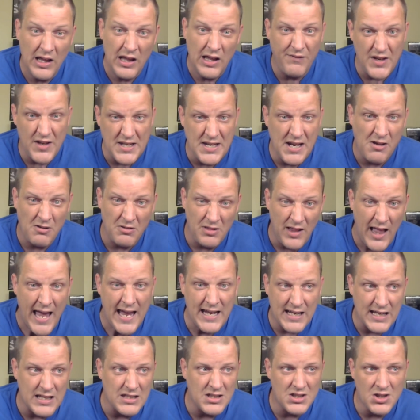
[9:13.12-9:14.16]
well, if you don't
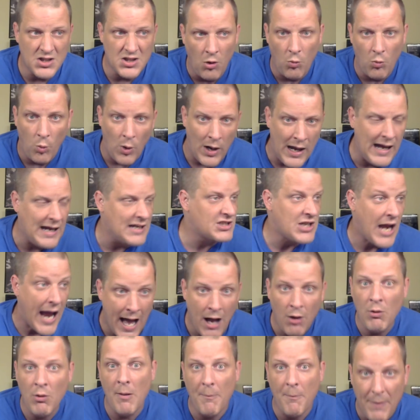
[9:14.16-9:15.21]
like it, don't watch.
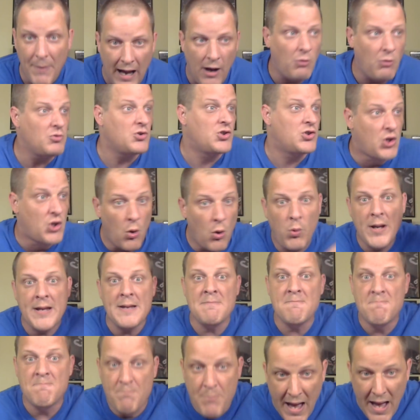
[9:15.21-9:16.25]
How about
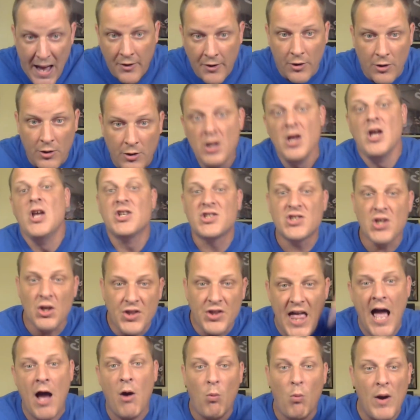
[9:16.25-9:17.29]
doing better so
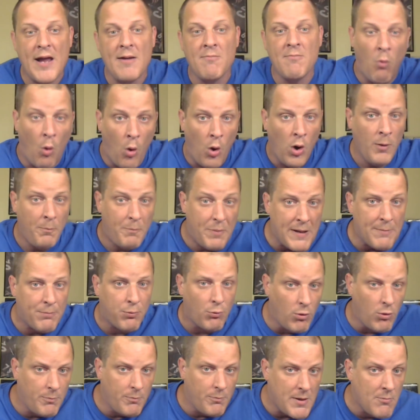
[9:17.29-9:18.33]
that way more people
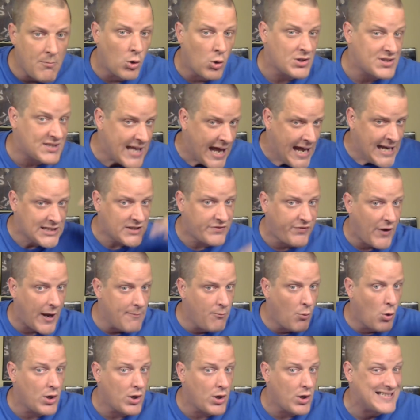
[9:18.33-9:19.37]
will be more satisfied
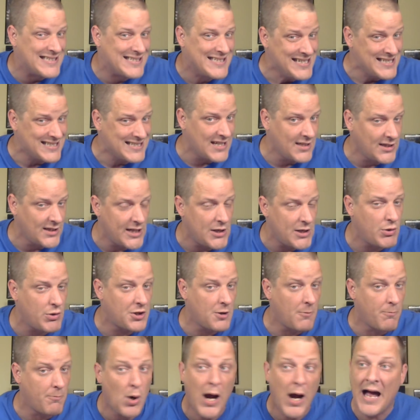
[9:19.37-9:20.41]
more consistently with
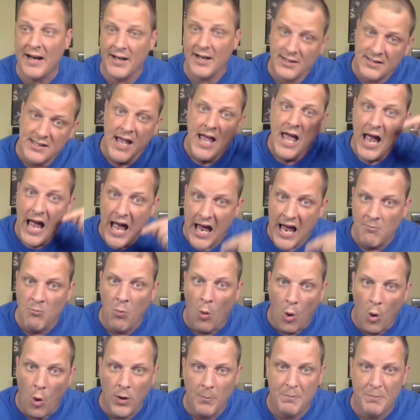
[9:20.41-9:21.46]
your product and
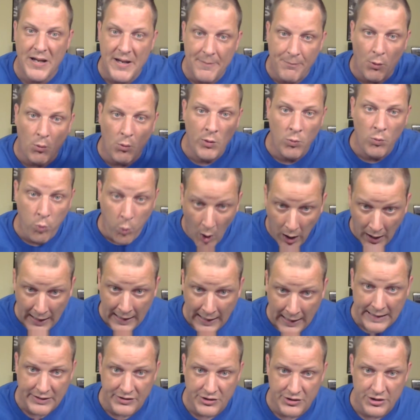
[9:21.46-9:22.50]
more people would
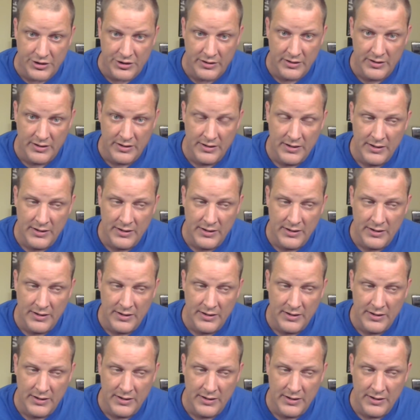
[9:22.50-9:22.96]
watch?